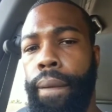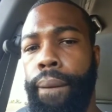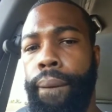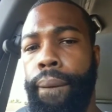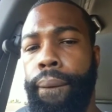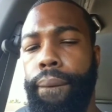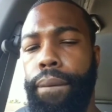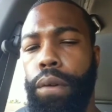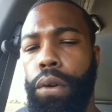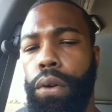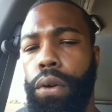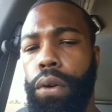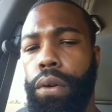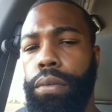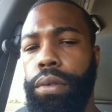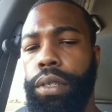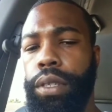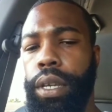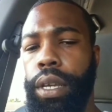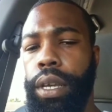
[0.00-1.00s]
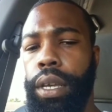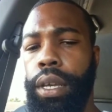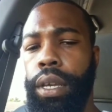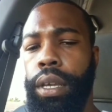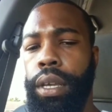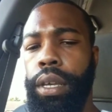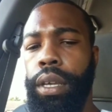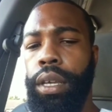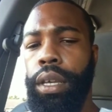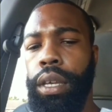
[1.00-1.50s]
You know what I'm saying?
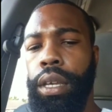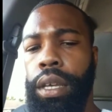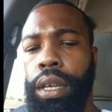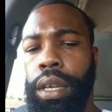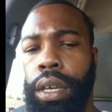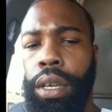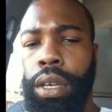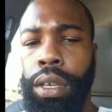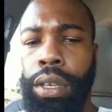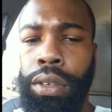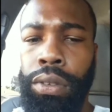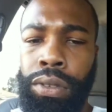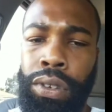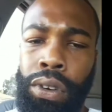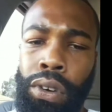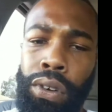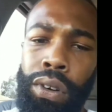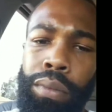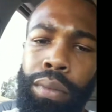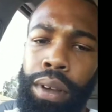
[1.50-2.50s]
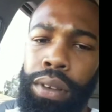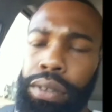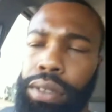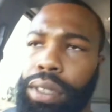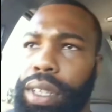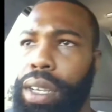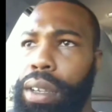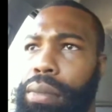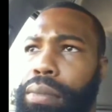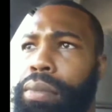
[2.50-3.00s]
You talking about
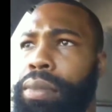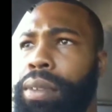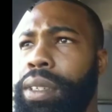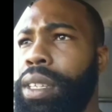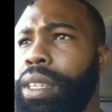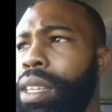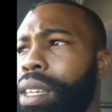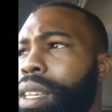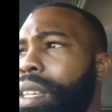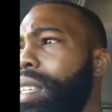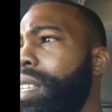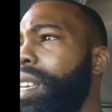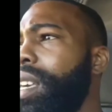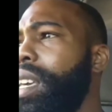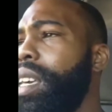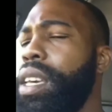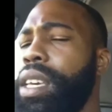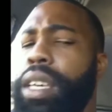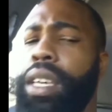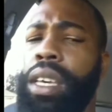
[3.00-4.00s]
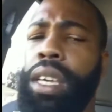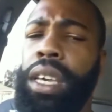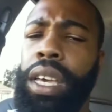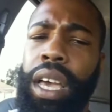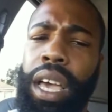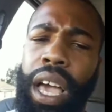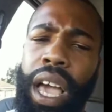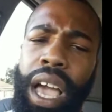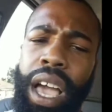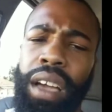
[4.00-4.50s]
something. Yeah,
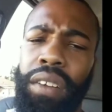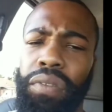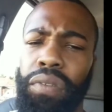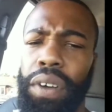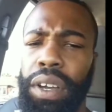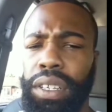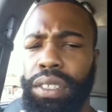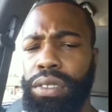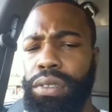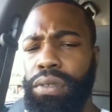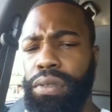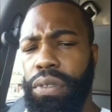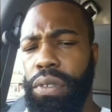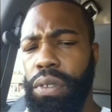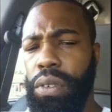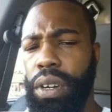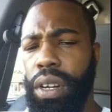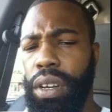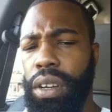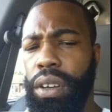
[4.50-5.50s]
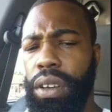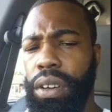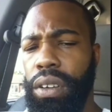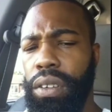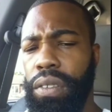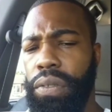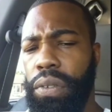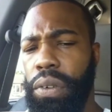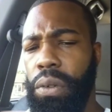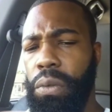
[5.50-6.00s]
I fight you for the
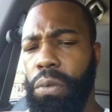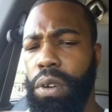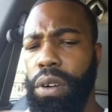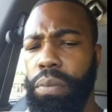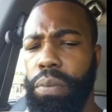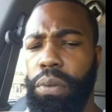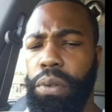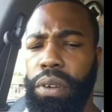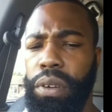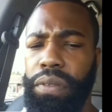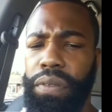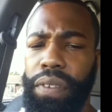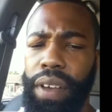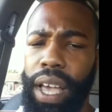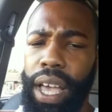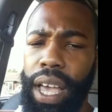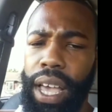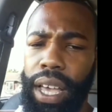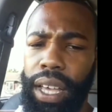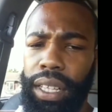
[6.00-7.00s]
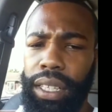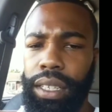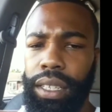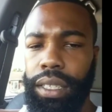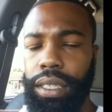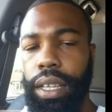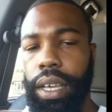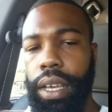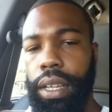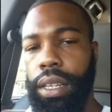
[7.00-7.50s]
1.5, this,
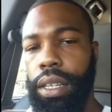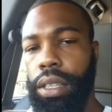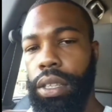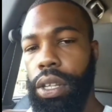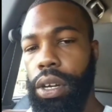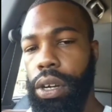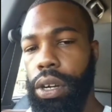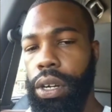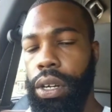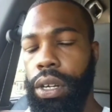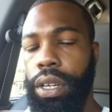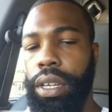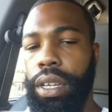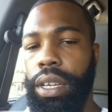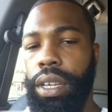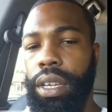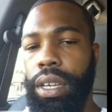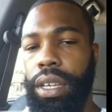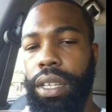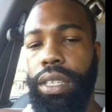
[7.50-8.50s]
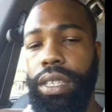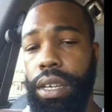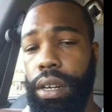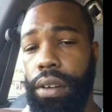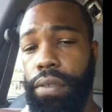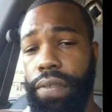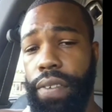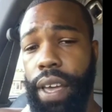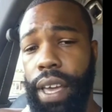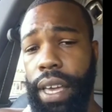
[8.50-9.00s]
that, and the third. To the
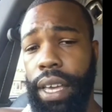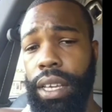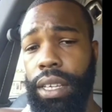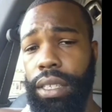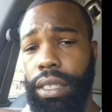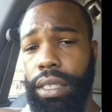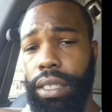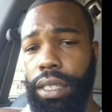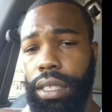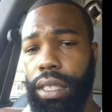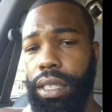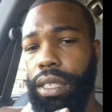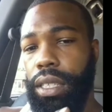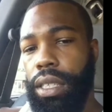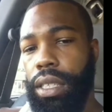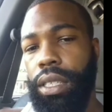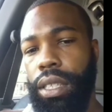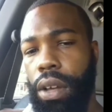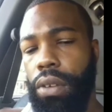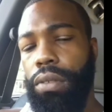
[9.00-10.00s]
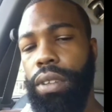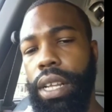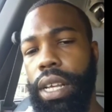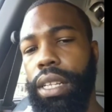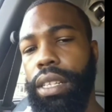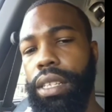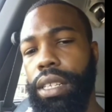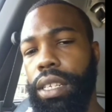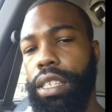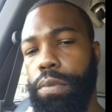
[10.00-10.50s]
fans, don't
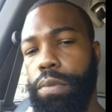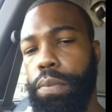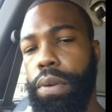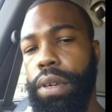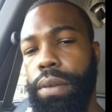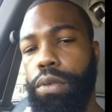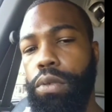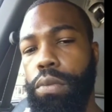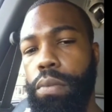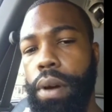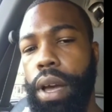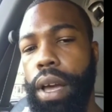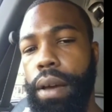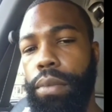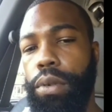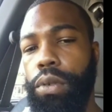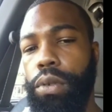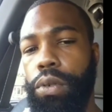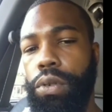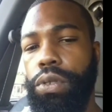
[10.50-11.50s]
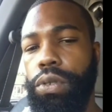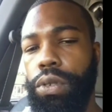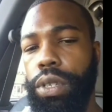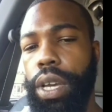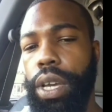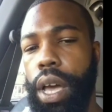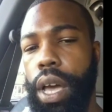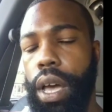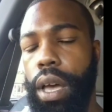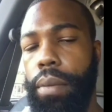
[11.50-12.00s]
let these people bamboozle
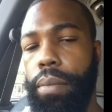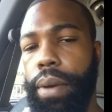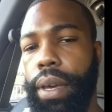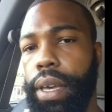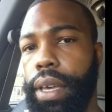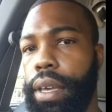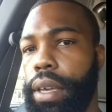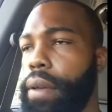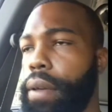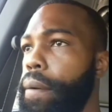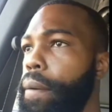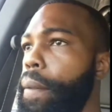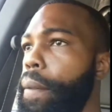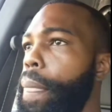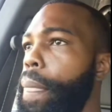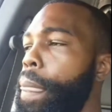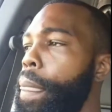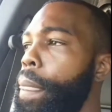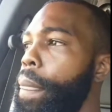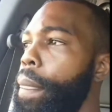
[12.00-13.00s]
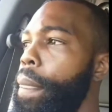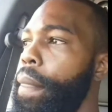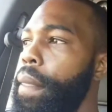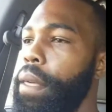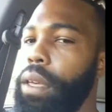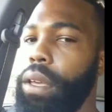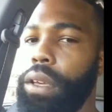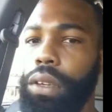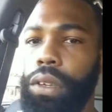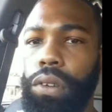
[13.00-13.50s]
y'all, man.
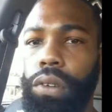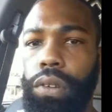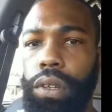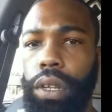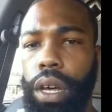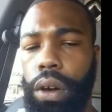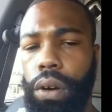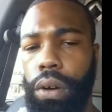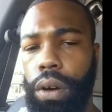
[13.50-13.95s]
You know,